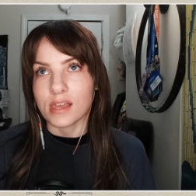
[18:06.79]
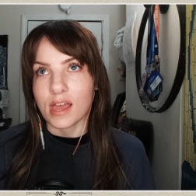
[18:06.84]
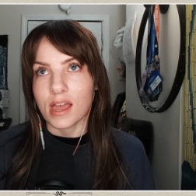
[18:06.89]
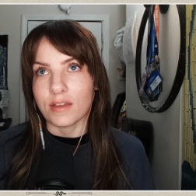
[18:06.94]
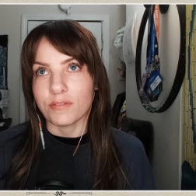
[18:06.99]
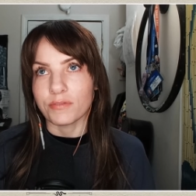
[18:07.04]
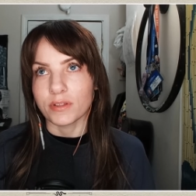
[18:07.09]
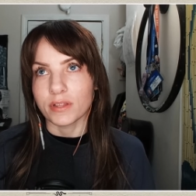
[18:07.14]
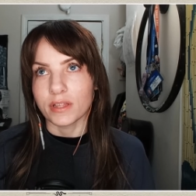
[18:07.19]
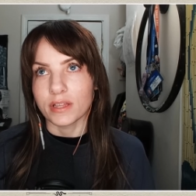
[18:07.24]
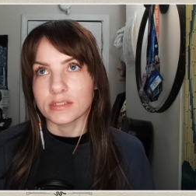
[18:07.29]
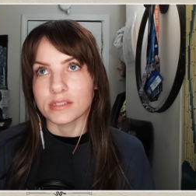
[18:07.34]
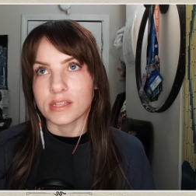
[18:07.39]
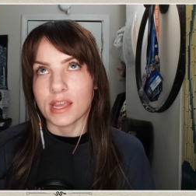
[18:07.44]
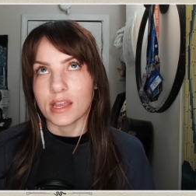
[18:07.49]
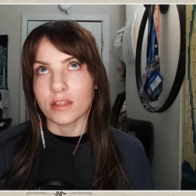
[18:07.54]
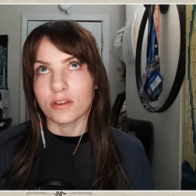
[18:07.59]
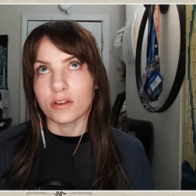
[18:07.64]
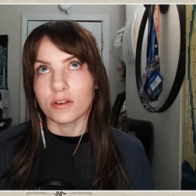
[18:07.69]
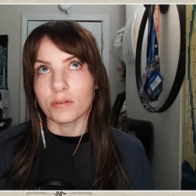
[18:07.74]
I feel like
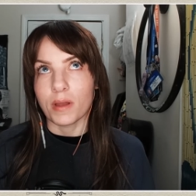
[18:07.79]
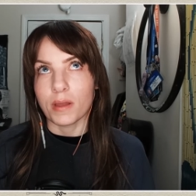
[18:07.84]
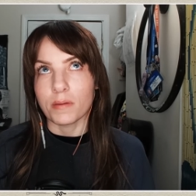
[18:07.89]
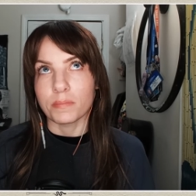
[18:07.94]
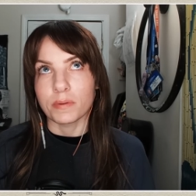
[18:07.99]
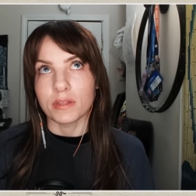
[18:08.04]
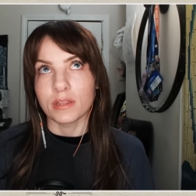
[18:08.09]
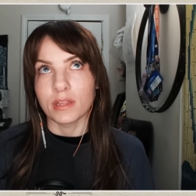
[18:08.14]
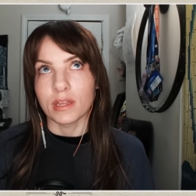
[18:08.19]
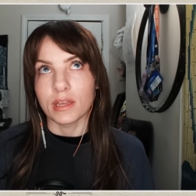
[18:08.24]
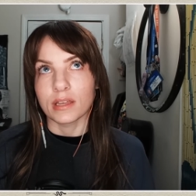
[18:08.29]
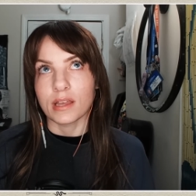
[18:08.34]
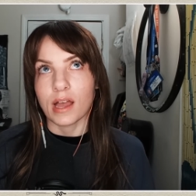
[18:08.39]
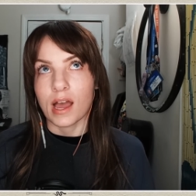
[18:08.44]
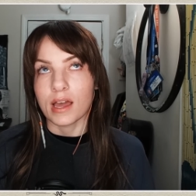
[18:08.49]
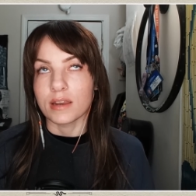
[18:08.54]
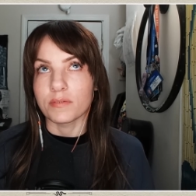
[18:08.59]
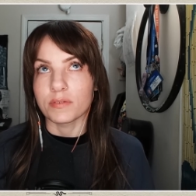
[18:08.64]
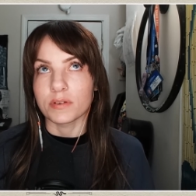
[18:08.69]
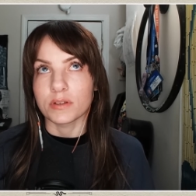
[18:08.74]
Taylor might be like
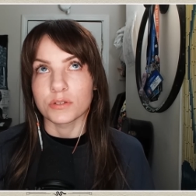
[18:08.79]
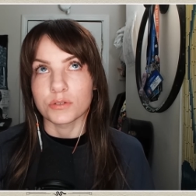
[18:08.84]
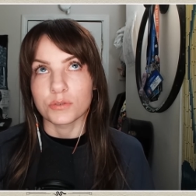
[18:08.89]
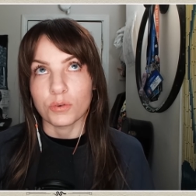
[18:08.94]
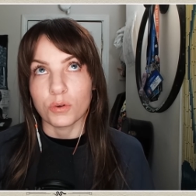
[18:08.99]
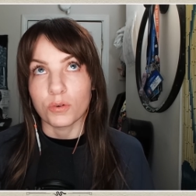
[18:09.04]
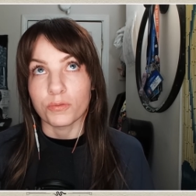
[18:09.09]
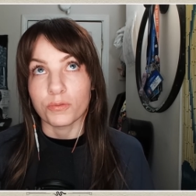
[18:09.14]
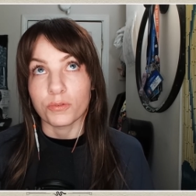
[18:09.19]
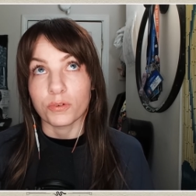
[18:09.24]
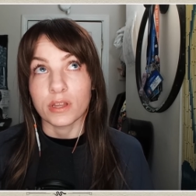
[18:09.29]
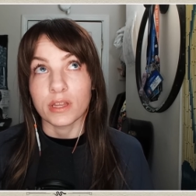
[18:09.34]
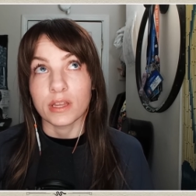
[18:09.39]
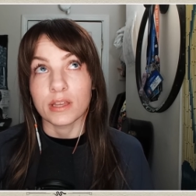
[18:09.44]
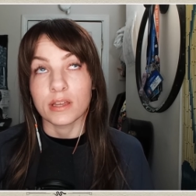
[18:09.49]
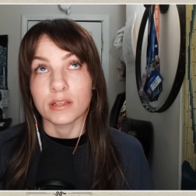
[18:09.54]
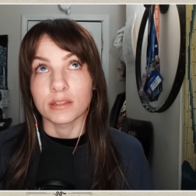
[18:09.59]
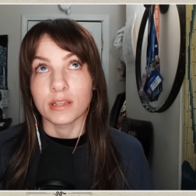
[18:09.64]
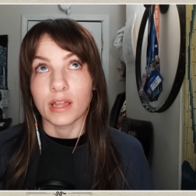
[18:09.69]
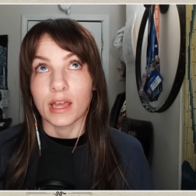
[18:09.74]
kind of a control
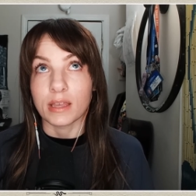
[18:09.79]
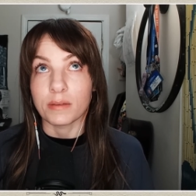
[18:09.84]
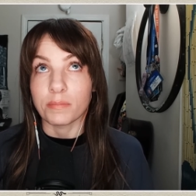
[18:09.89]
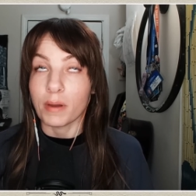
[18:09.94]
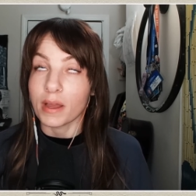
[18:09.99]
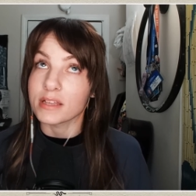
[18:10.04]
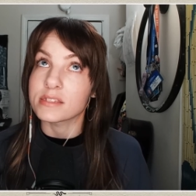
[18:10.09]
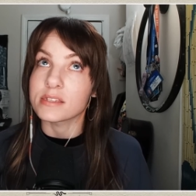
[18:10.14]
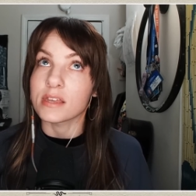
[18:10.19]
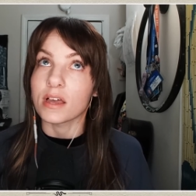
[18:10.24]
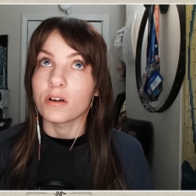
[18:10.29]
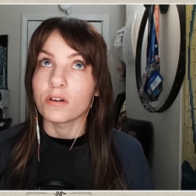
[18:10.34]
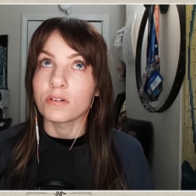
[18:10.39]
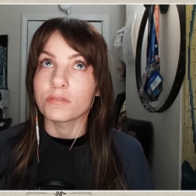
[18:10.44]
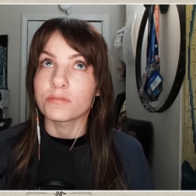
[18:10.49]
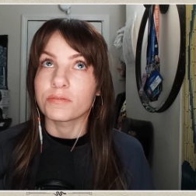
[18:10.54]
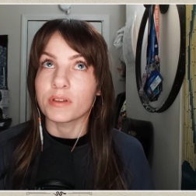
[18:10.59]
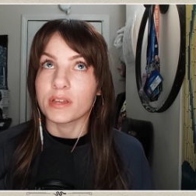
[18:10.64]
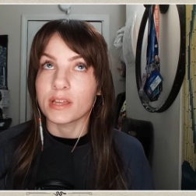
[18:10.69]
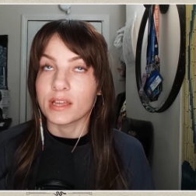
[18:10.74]
freak like
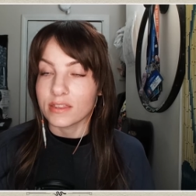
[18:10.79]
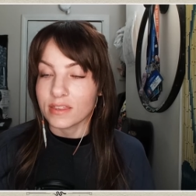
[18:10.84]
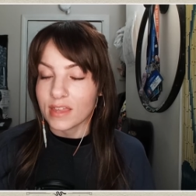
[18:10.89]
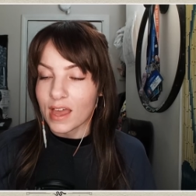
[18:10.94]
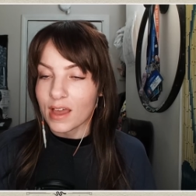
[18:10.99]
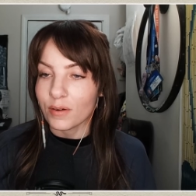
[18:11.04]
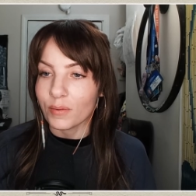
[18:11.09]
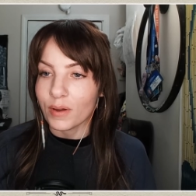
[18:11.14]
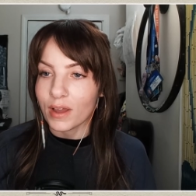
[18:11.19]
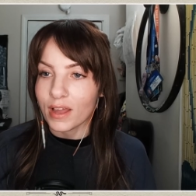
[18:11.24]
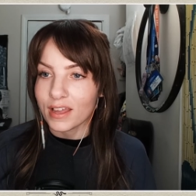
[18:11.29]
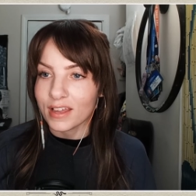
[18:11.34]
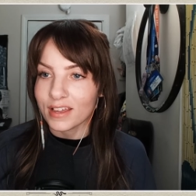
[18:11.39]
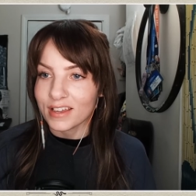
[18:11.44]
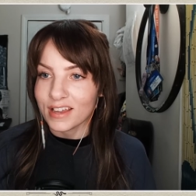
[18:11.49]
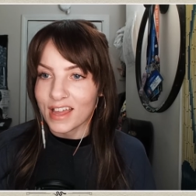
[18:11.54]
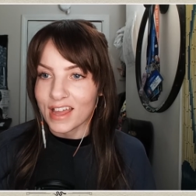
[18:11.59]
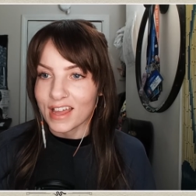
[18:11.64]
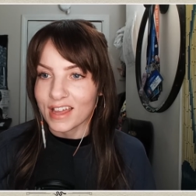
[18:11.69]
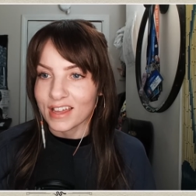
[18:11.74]
myself in that
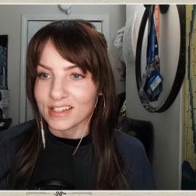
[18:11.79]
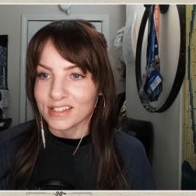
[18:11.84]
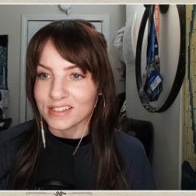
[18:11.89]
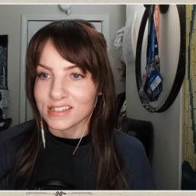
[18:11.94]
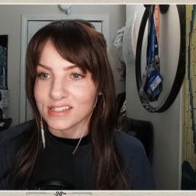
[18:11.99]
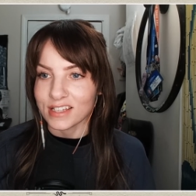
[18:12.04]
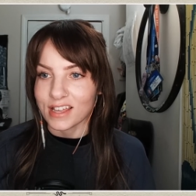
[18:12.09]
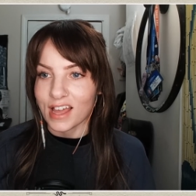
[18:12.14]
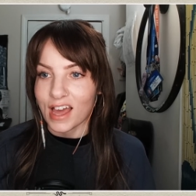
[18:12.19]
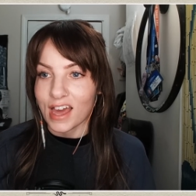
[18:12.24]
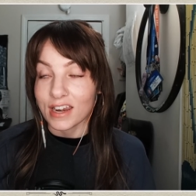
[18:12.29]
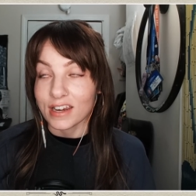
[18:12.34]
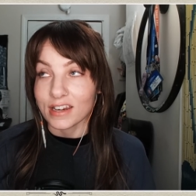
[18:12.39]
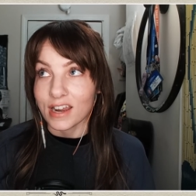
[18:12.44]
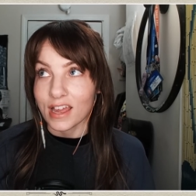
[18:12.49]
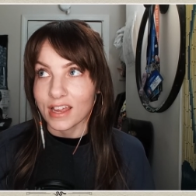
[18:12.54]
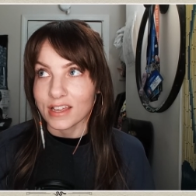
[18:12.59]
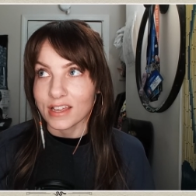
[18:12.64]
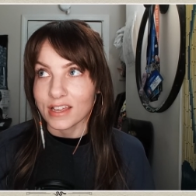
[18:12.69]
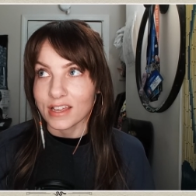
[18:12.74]
way. And it's like kind of
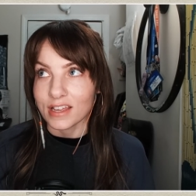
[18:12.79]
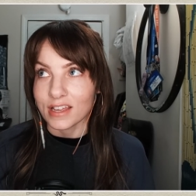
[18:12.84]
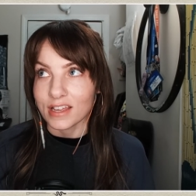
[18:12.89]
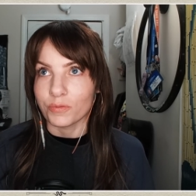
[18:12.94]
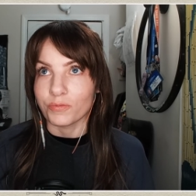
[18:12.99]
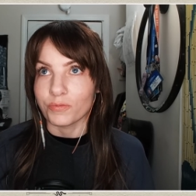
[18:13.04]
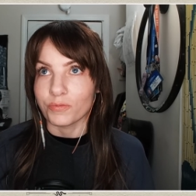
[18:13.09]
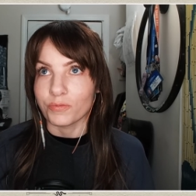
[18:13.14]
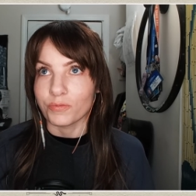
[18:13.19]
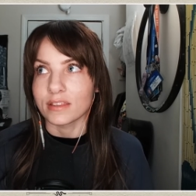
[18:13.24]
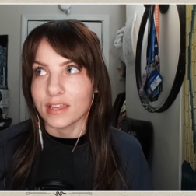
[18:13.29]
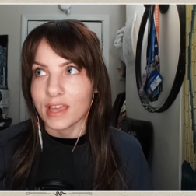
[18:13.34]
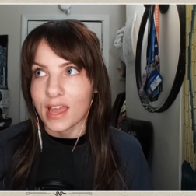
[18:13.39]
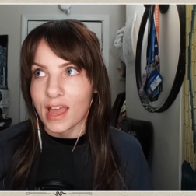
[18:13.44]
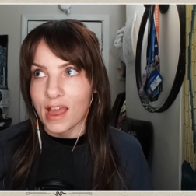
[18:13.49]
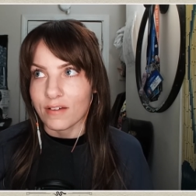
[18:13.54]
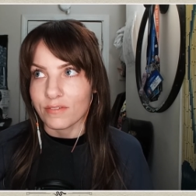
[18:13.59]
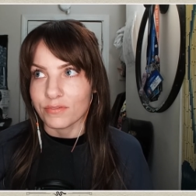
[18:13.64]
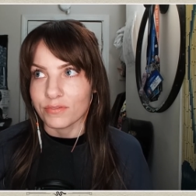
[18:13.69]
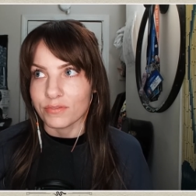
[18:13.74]
nice when you finally
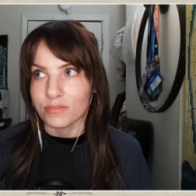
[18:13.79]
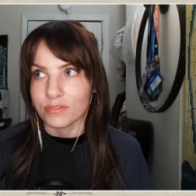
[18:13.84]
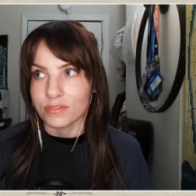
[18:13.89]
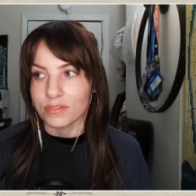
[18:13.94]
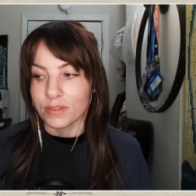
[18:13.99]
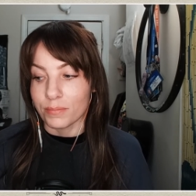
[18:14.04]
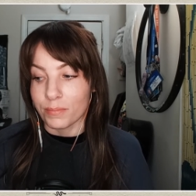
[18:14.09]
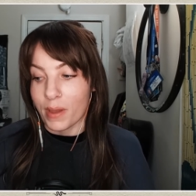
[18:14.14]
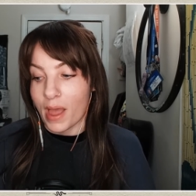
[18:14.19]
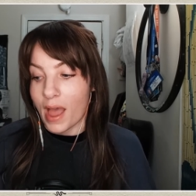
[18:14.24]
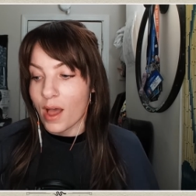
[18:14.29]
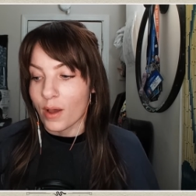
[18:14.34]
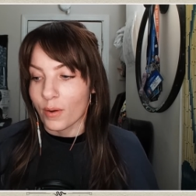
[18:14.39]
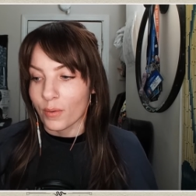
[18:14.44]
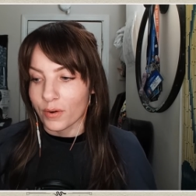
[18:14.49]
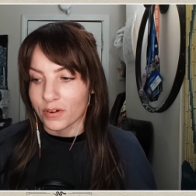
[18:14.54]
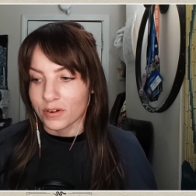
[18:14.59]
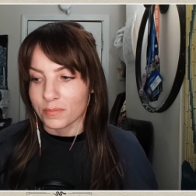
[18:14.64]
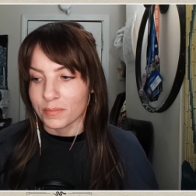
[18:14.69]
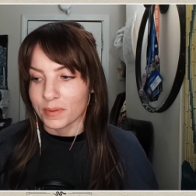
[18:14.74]
have the
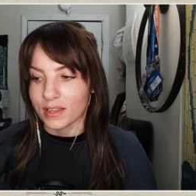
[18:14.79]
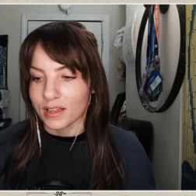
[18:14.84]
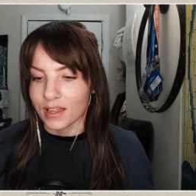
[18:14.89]
power to be